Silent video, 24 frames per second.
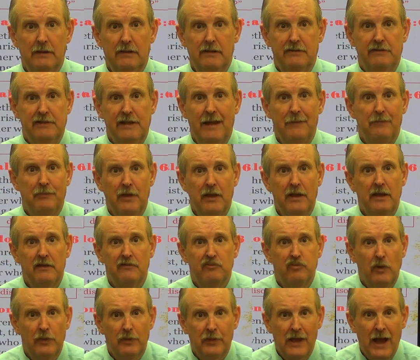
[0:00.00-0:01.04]
The same thing
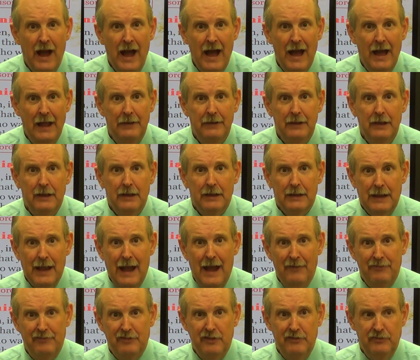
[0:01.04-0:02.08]
is with God.
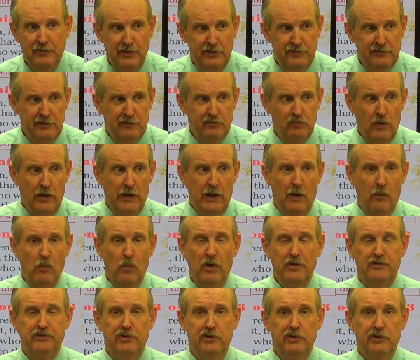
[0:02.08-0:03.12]
God said, this is what I
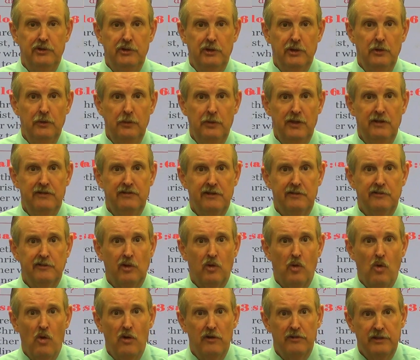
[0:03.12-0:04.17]
want you to do. This is the
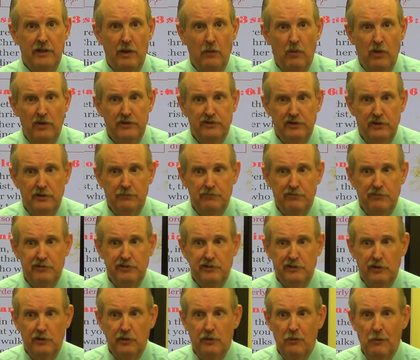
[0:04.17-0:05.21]
course I want you to
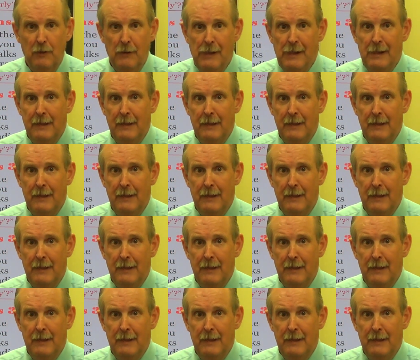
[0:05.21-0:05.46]
pursue.